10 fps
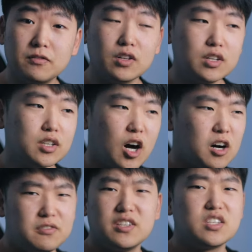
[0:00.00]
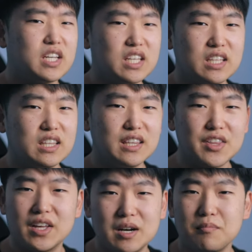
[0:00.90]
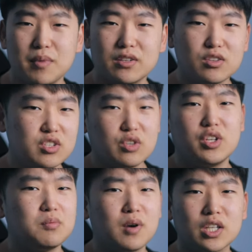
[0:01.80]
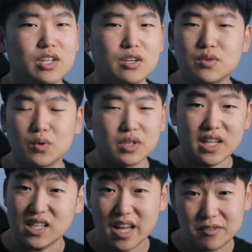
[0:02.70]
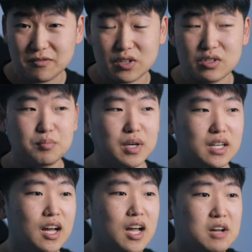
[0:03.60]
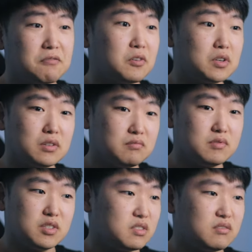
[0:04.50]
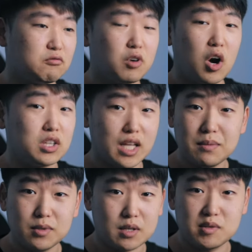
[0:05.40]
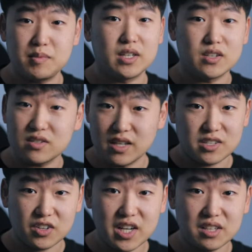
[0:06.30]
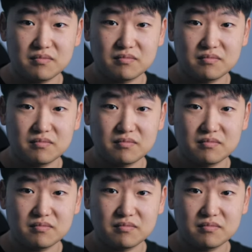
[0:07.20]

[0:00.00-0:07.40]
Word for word: fuller, obviously nothing compared to studio monitors or nice headphones, but for just raw laptop speakers, it's great.